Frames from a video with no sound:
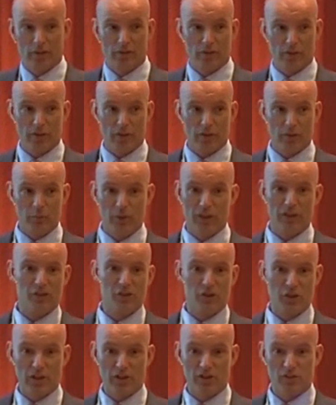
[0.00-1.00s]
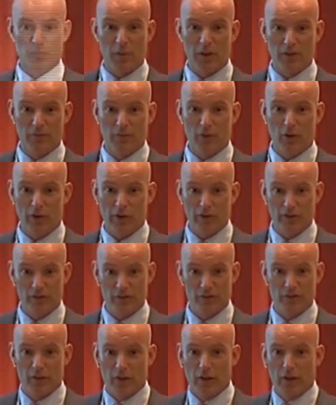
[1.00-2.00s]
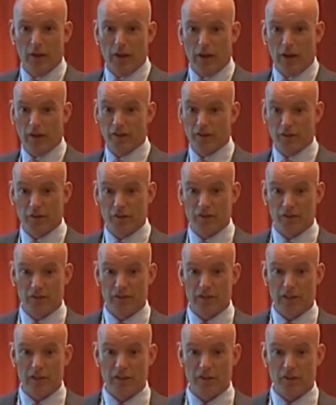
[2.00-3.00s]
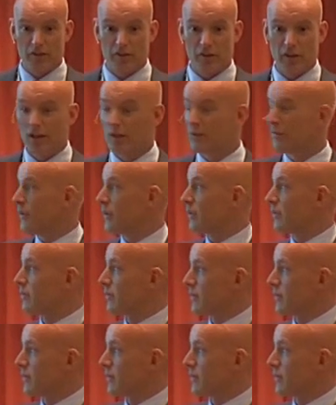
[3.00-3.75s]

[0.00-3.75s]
I think, and the biggest challenge by far is the installation side of it.